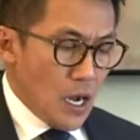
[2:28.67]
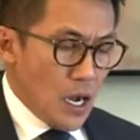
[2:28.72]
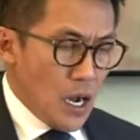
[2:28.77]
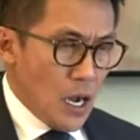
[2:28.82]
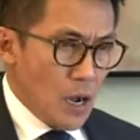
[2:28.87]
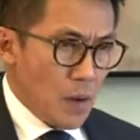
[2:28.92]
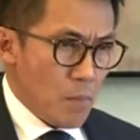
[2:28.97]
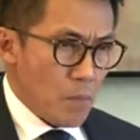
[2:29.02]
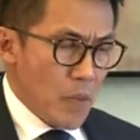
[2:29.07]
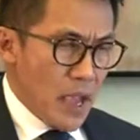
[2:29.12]

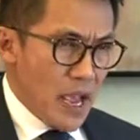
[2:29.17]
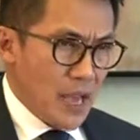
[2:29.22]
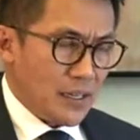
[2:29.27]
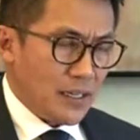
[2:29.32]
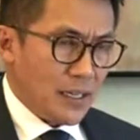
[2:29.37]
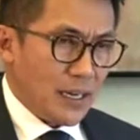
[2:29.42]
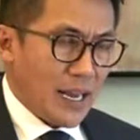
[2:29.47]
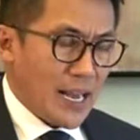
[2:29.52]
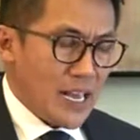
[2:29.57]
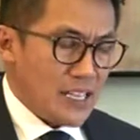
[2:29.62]
Um,
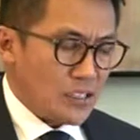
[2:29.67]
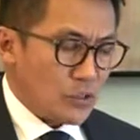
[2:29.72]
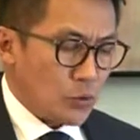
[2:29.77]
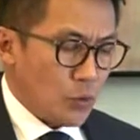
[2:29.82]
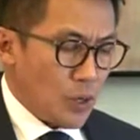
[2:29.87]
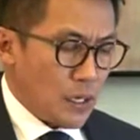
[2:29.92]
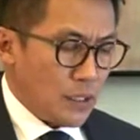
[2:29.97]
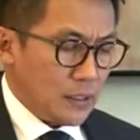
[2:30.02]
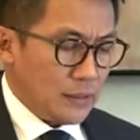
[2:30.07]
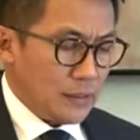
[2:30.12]
and the last
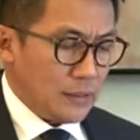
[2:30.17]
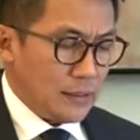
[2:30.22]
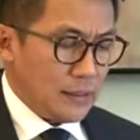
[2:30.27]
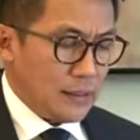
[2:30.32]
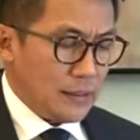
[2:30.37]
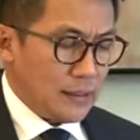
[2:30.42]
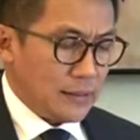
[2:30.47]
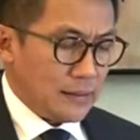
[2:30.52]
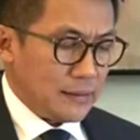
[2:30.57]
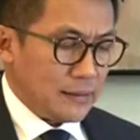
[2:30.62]
one
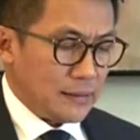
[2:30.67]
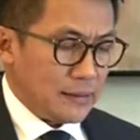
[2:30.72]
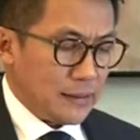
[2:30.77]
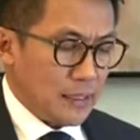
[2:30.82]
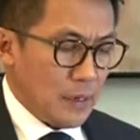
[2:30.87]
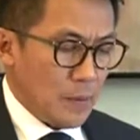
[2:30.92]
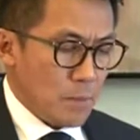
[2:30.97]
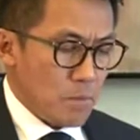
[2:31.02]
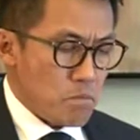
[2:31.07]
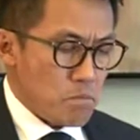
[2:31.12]
is
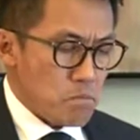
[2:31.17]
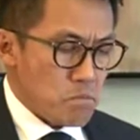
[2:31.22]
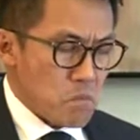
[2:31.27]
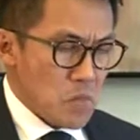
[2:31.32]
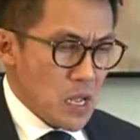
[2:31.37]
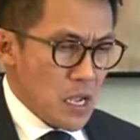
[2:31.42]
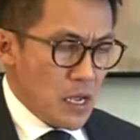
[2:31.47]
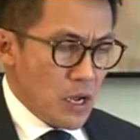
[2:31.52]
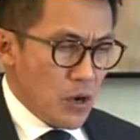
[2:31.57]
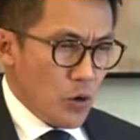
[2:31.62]
um,
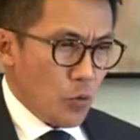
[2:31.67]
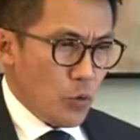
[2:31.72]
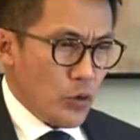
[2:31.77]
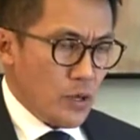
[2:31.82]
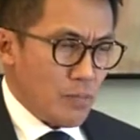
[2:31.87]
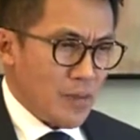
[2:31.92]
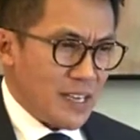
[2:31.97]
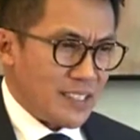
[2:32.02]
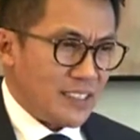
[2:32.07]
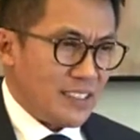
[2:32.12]

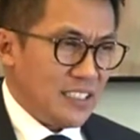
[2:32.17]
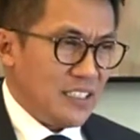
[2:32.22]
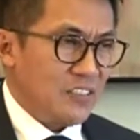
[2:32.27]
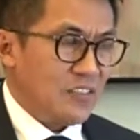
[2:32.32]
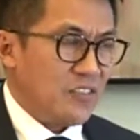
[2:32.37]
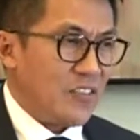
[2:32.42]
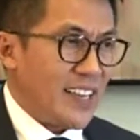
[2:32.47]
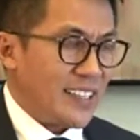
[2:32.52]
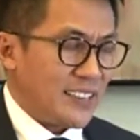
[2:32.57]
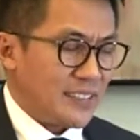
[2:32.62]
we must
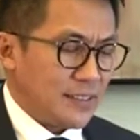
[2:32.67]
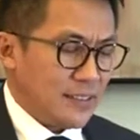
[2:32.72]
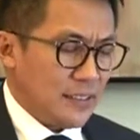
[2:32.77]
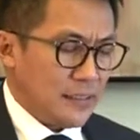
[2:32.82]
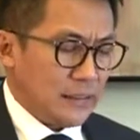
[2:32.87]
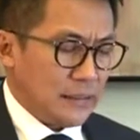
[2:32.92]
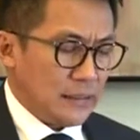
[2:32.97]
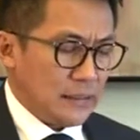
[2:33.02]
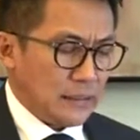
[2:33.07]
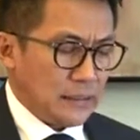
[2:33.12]

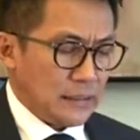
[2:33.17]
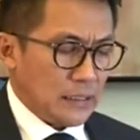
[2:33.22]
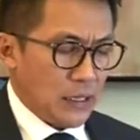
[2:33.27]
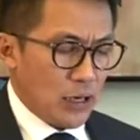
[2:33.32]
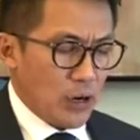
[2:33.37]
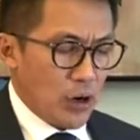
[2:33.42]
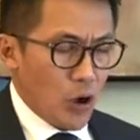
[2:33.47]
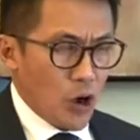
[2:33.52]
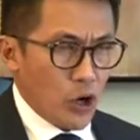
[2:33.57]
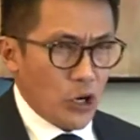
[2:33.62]
investing
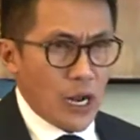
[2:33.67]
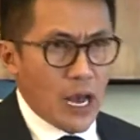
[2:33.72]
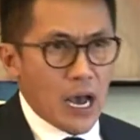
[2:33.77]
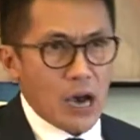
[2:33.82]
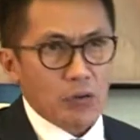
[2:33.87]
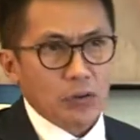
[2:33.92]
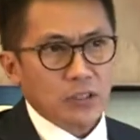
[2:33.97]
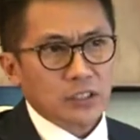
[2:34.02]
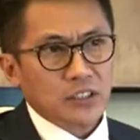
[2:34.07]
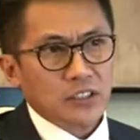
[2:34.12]
on
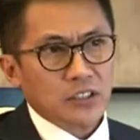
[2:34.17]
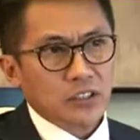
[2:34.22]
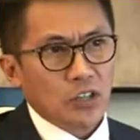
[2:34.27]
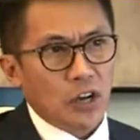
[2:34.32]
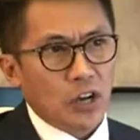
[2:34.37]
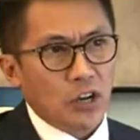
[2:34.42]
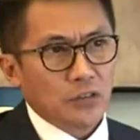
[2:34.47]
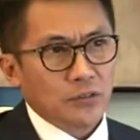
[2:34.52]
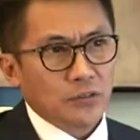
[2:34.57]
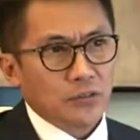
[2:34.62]
our
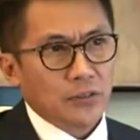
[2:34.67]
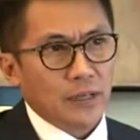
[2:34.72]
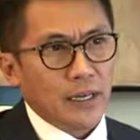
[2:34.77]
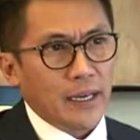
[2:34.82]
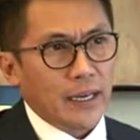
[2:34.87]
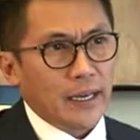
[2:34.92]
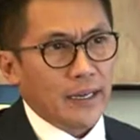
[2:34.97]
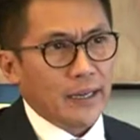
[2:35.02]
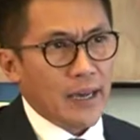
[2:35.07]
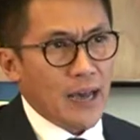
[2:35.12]
soft
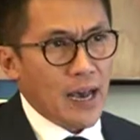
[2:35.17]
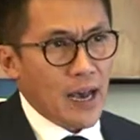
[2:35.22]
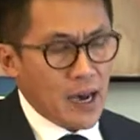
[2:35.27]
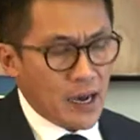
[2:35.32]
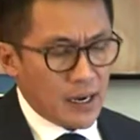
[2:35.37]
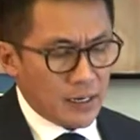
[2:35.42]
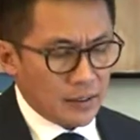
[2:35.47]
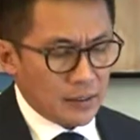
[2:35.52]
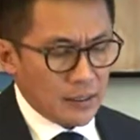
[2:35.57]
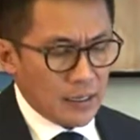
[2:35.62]
and
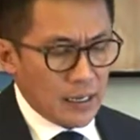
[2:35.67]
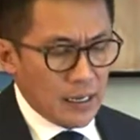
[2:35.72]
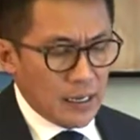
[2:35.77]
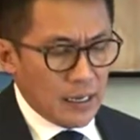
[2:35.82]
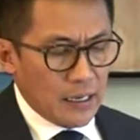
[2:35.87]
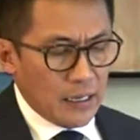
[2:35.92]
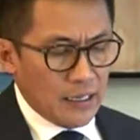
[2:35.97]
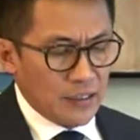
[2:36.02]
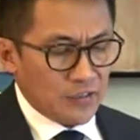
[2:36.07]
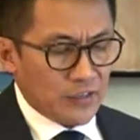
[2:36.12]
hard
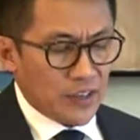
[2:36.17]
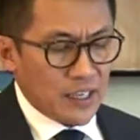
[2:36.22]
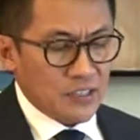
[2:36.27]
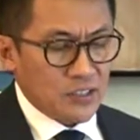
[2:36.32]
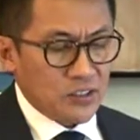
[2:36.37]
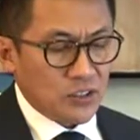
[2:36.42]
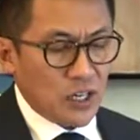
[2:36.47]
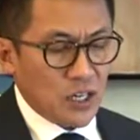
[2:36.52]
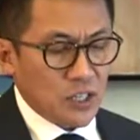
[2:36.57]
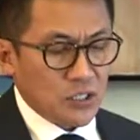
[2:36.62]

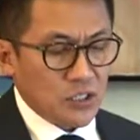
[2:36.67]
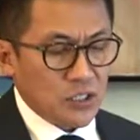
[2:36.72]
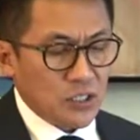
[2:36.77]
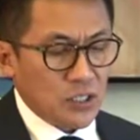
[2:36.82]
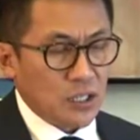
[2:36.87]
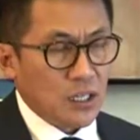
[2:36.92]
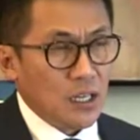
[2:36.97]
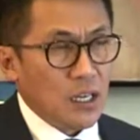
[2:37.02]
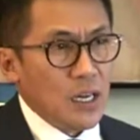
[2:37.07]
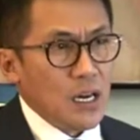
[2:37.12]

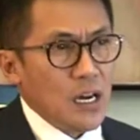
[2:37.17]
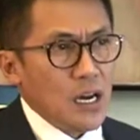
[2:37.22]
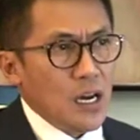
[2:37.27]
infrastructure